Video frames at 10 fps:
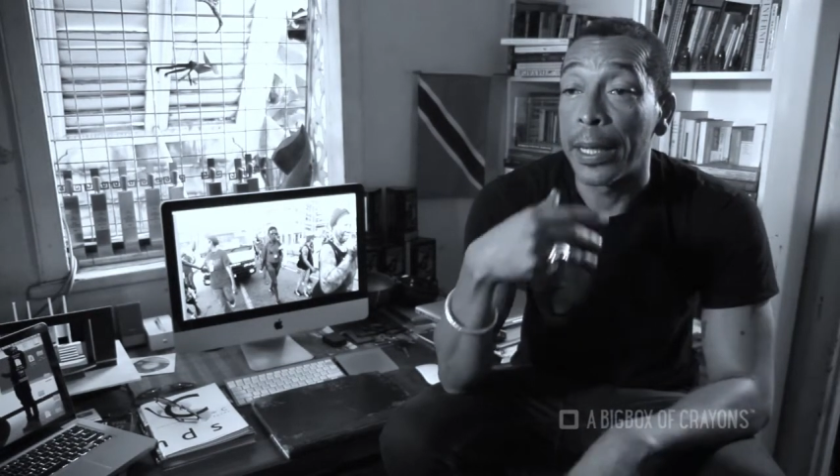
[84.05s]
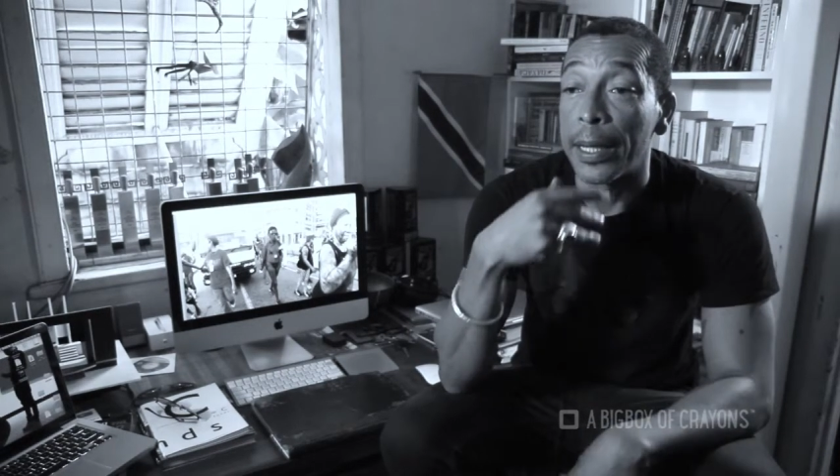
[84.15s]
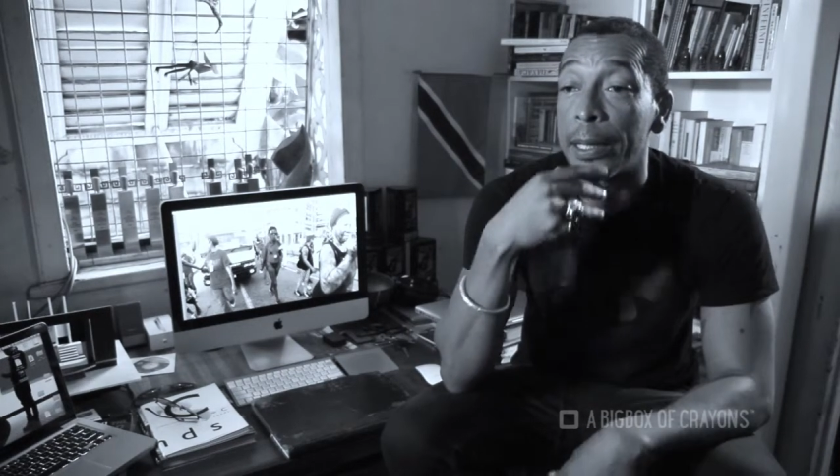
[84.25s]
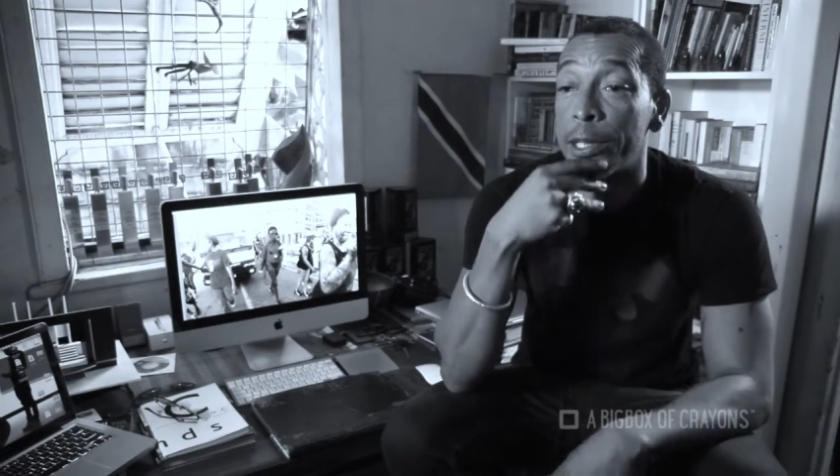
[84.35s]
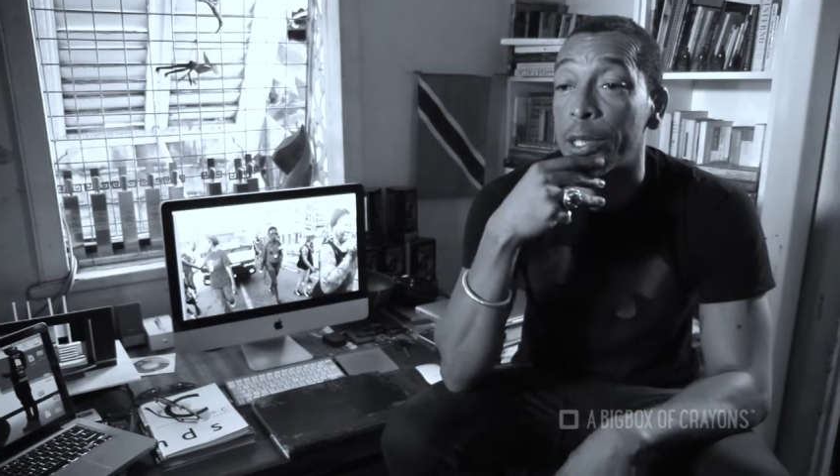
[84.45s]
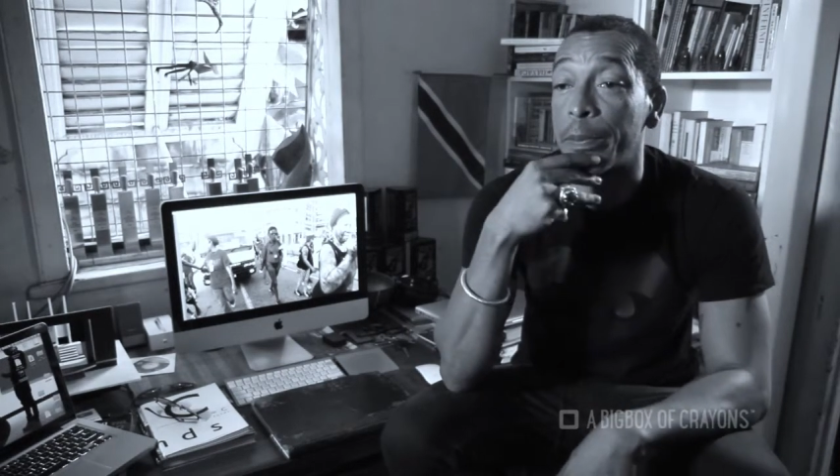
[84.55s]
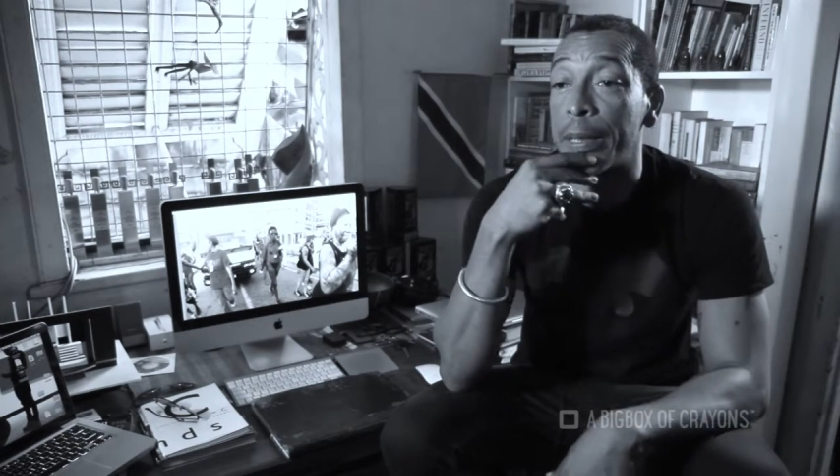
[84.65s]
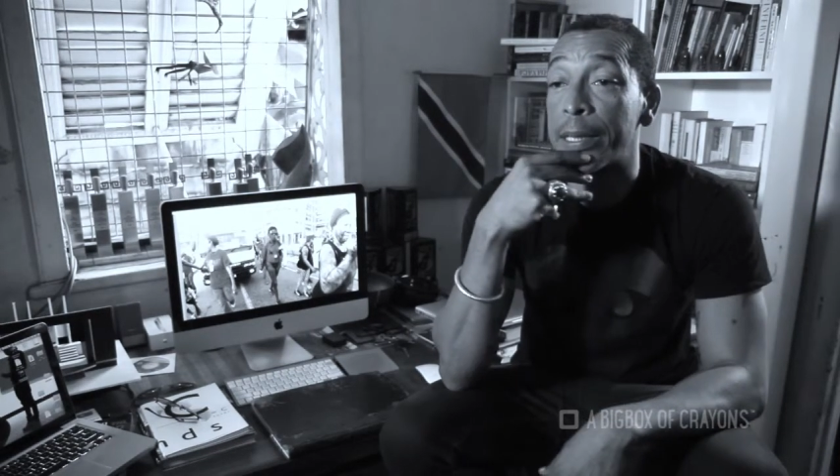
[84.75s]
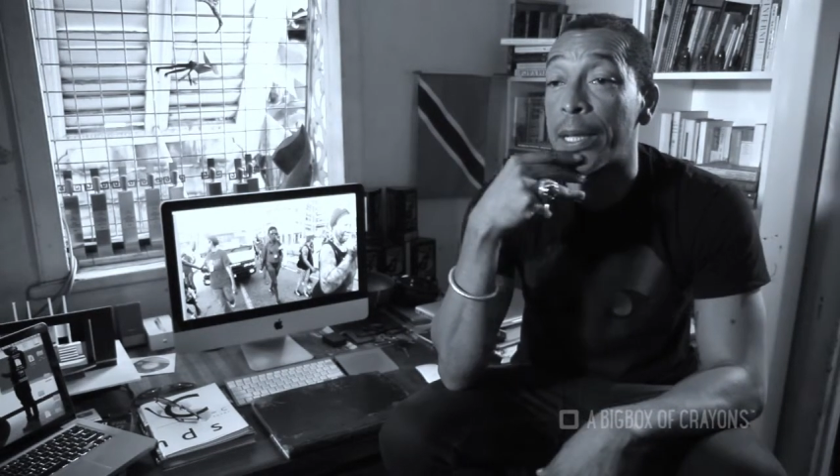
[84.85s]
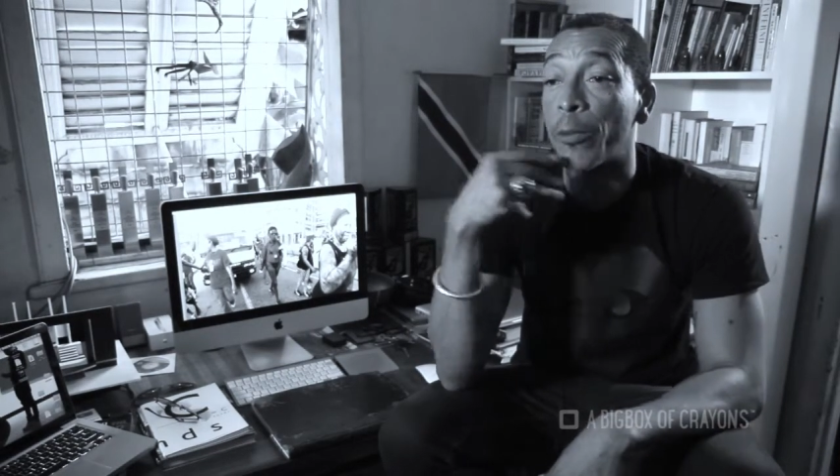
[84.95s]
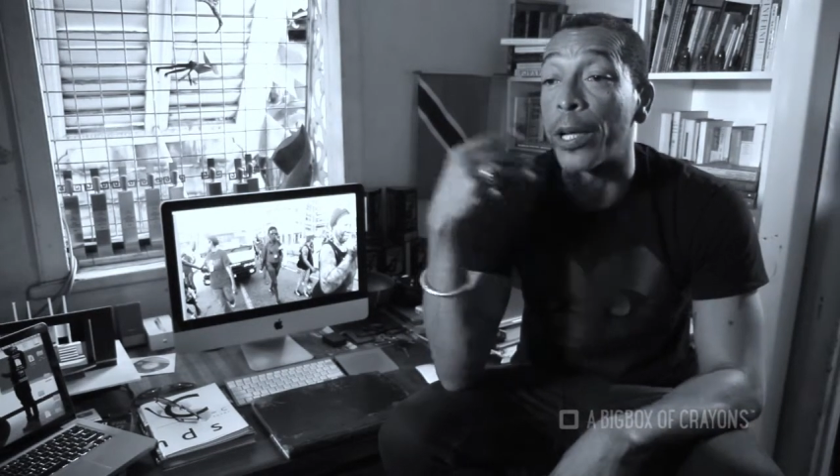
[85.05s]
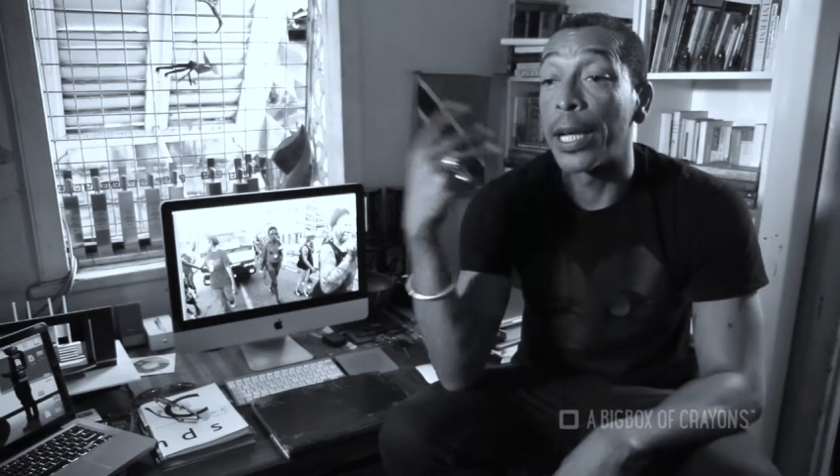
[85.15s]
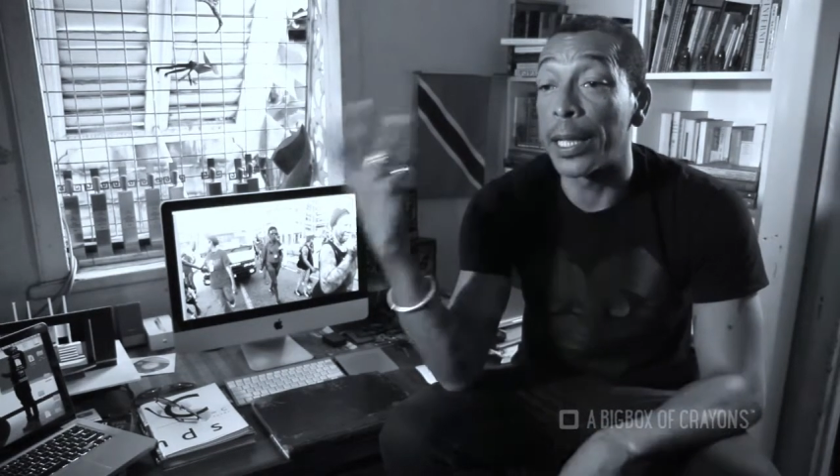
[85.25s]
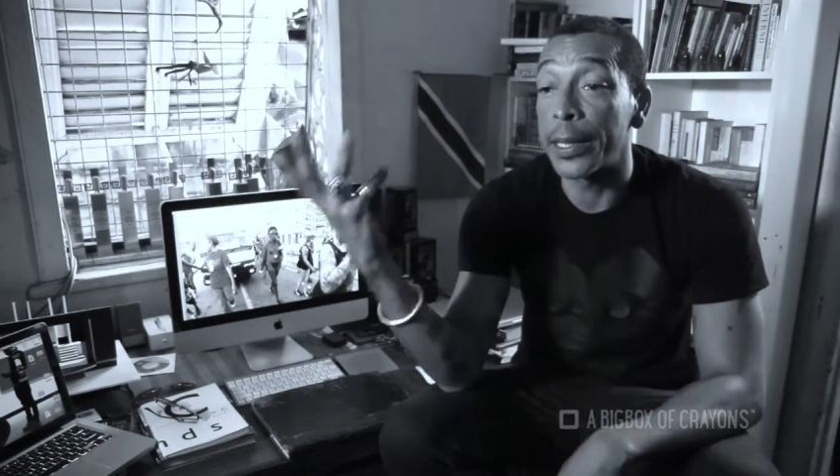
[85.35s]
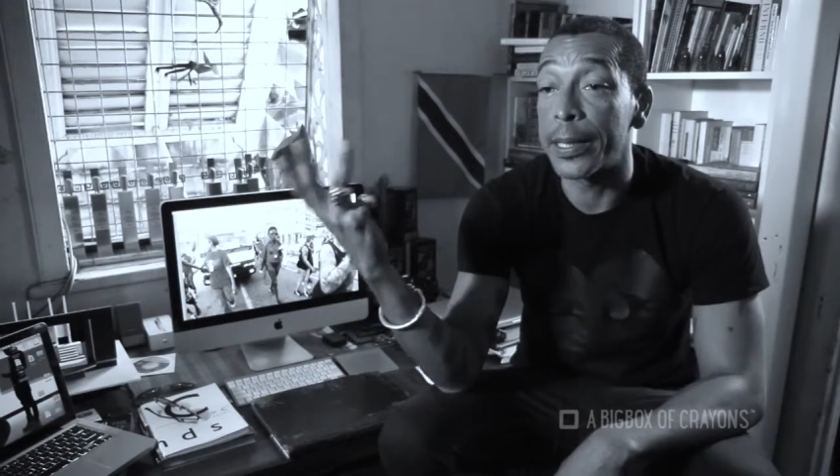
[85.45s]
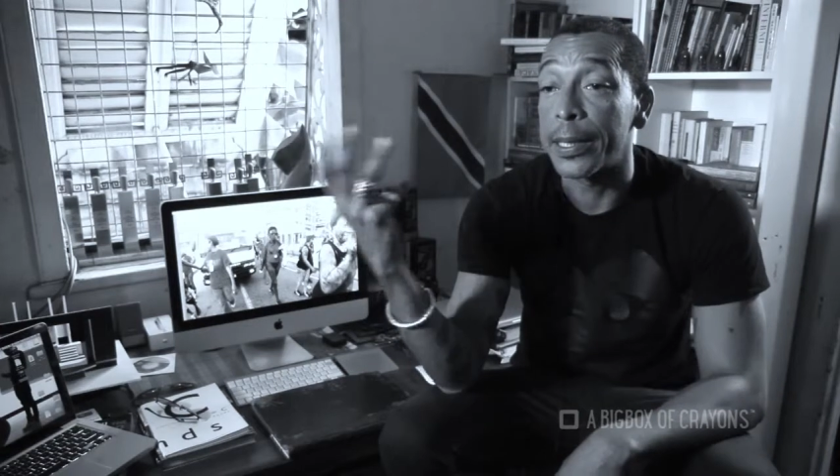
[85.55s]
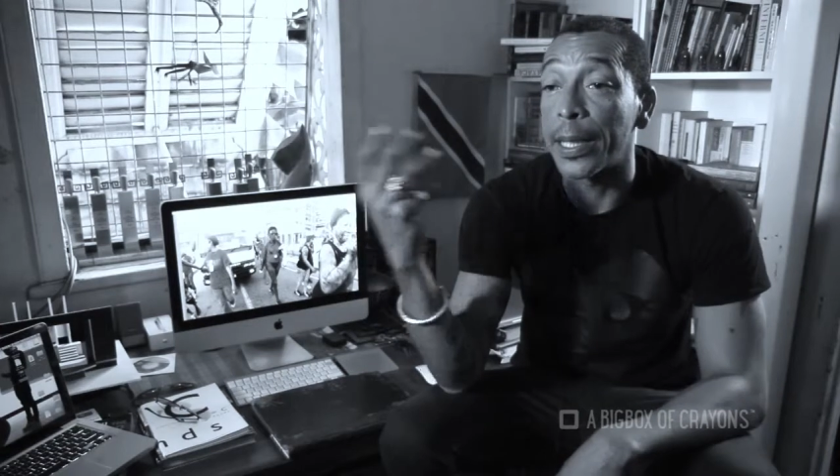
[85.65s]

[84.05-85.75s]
and it should be somewhere else.